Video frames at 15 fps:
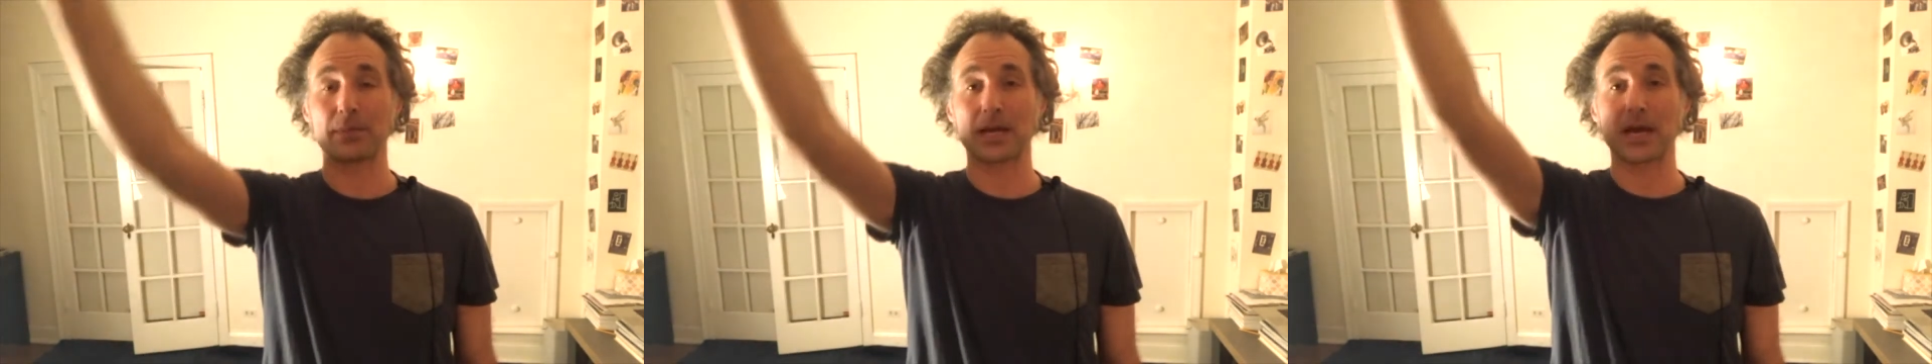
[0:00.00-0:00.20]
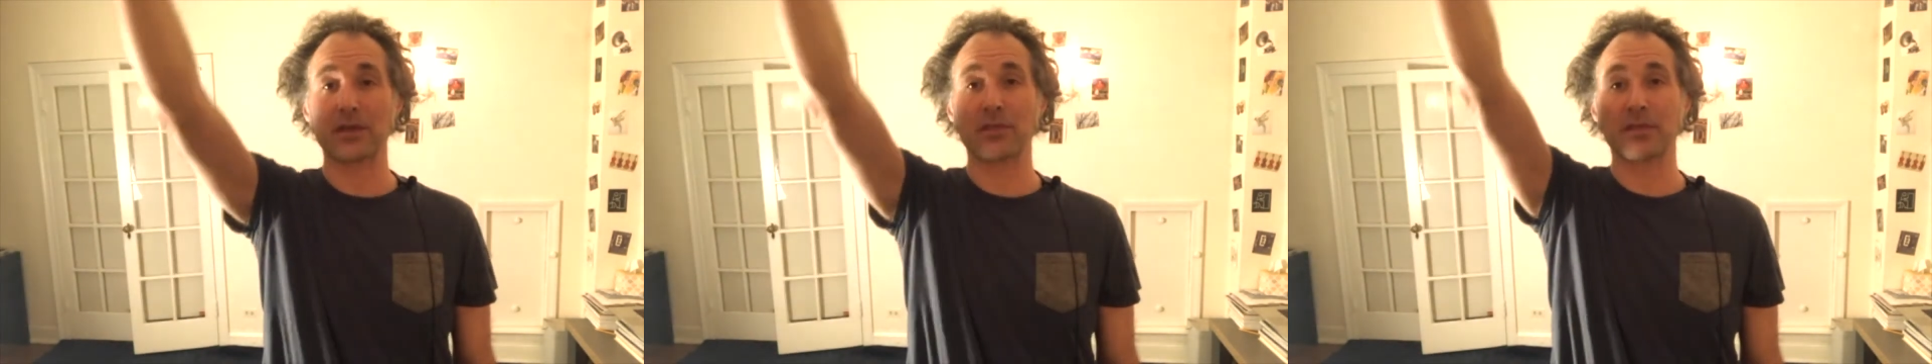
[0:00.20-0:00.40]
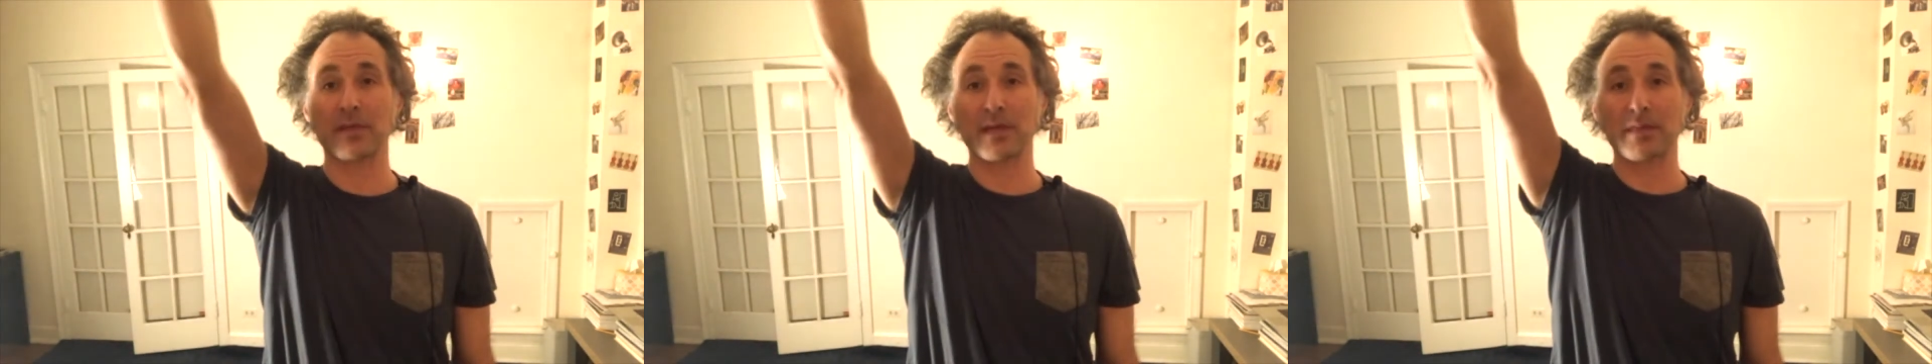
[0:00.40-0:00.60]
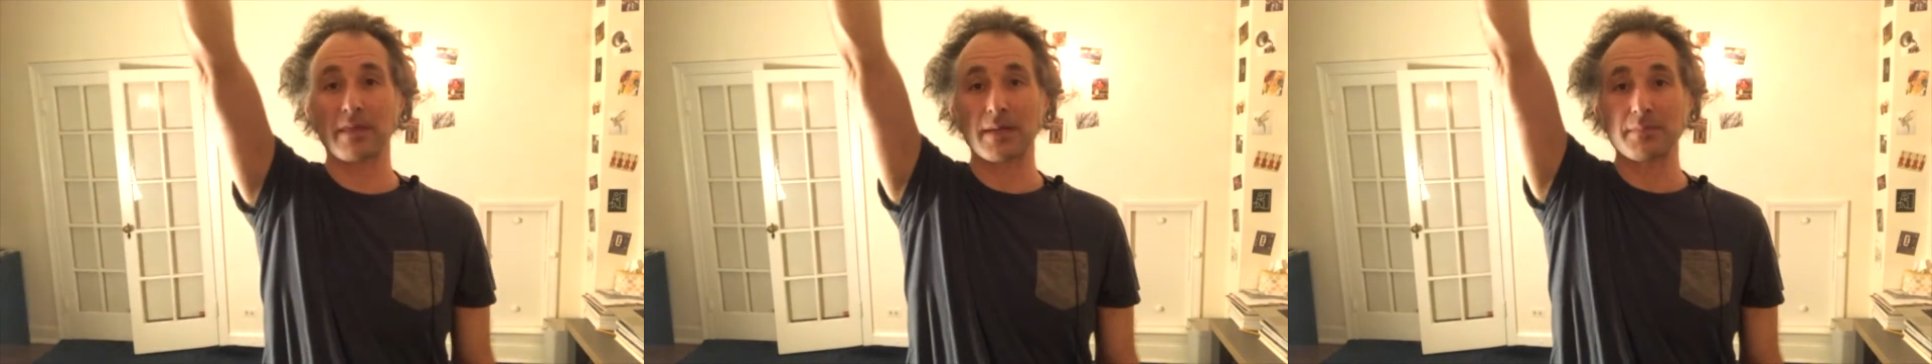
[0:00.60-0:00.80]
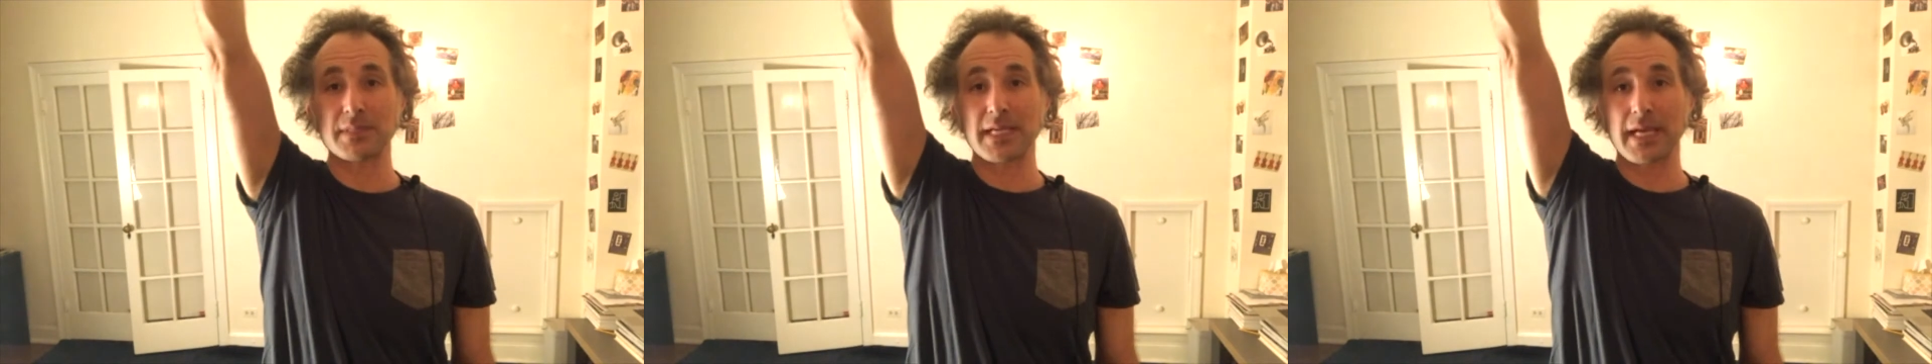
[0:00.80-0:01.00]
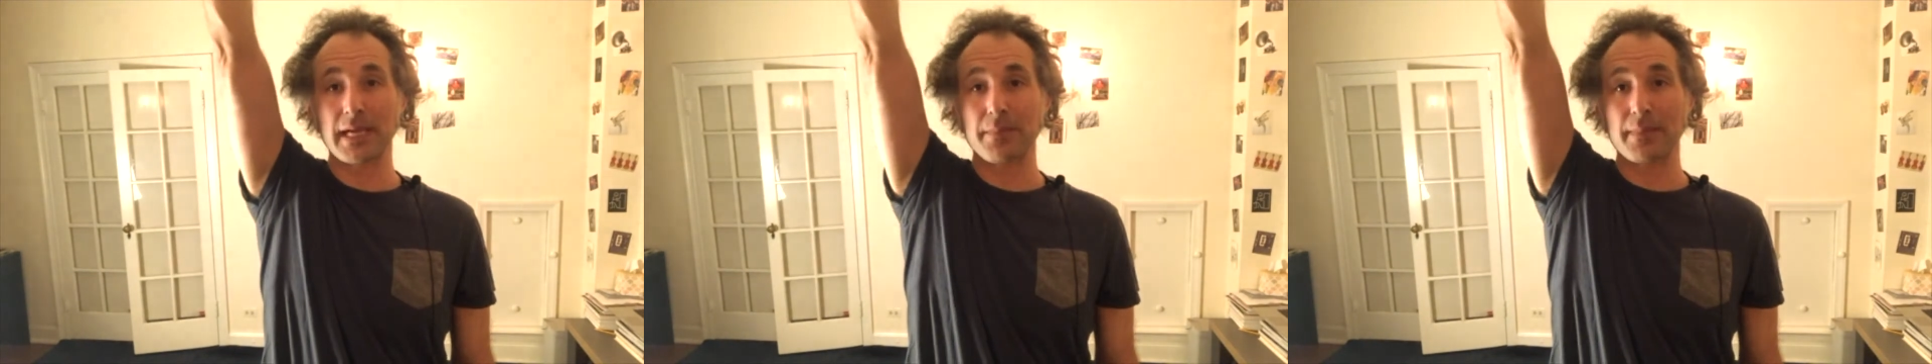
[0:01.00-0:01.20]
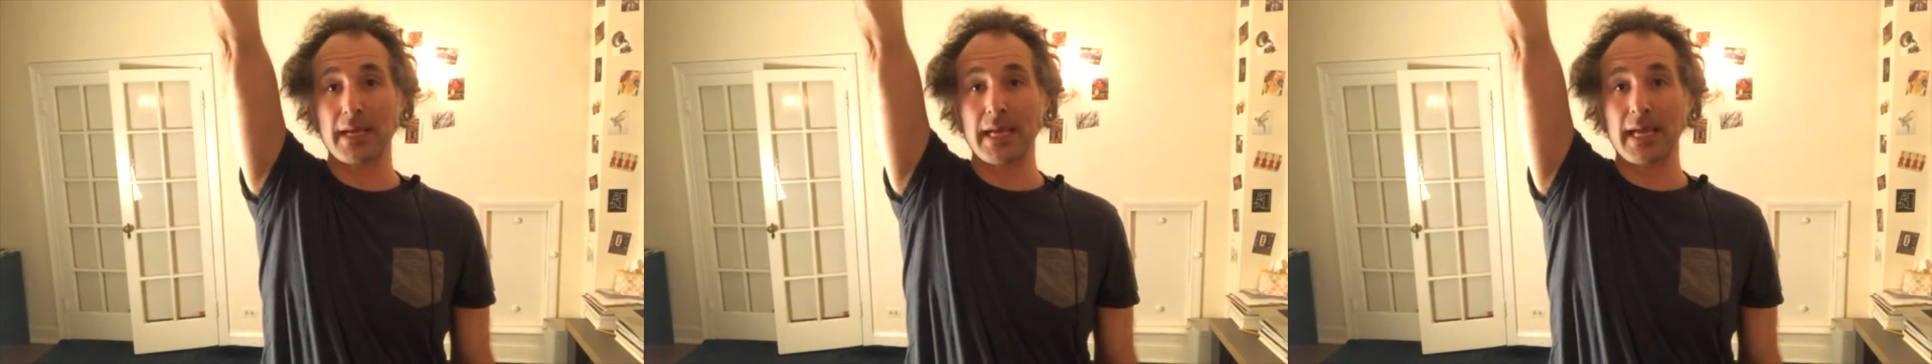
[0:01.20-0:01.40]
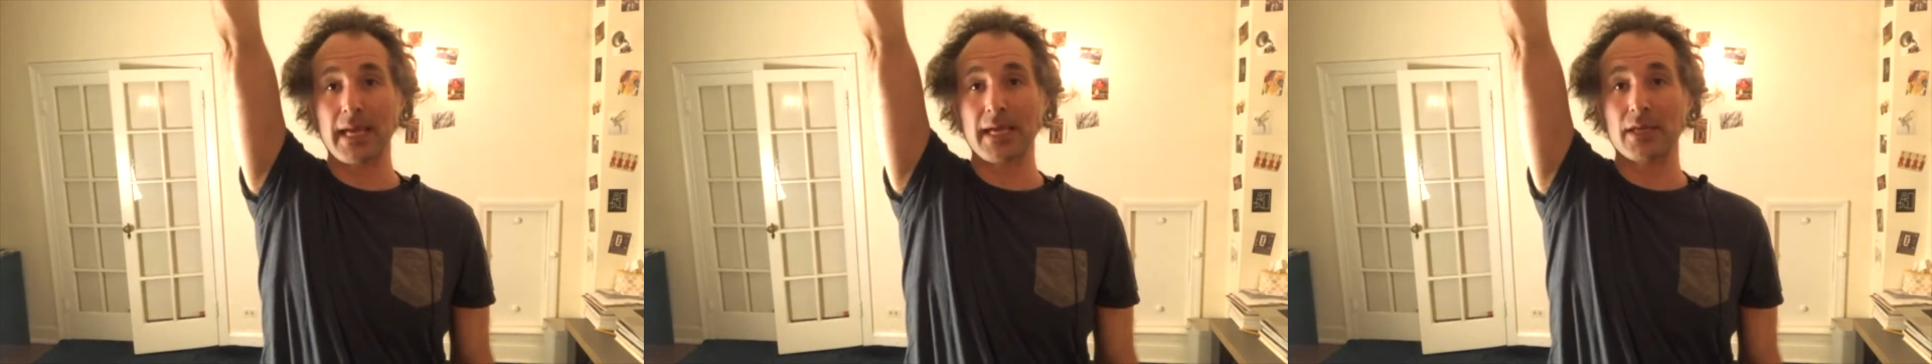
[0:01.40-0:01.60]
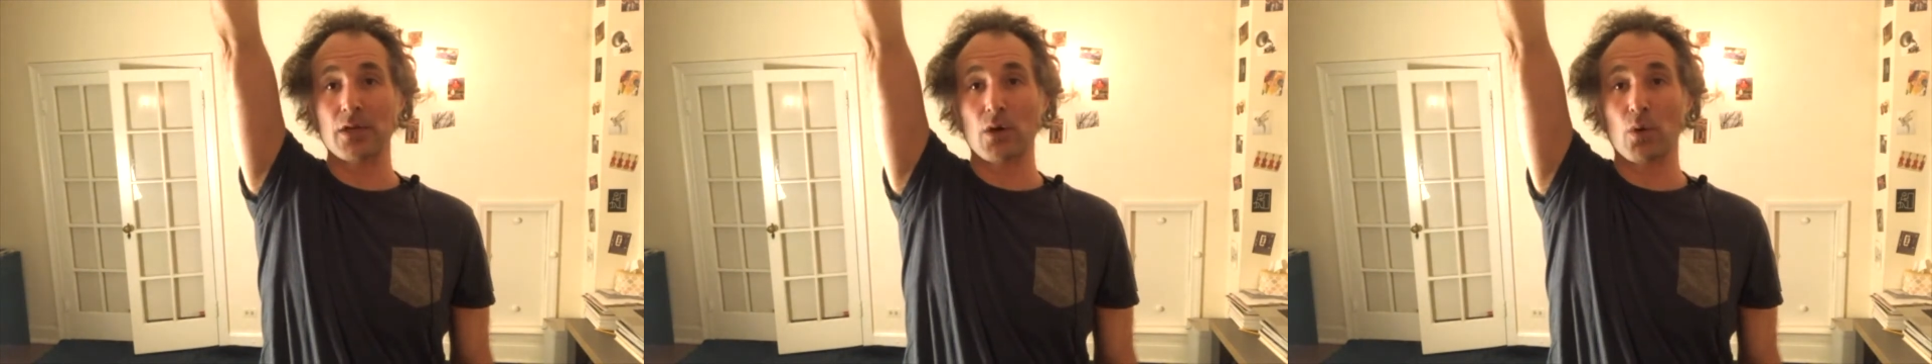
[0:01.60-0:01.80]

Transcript: but I think that I'm taking my hand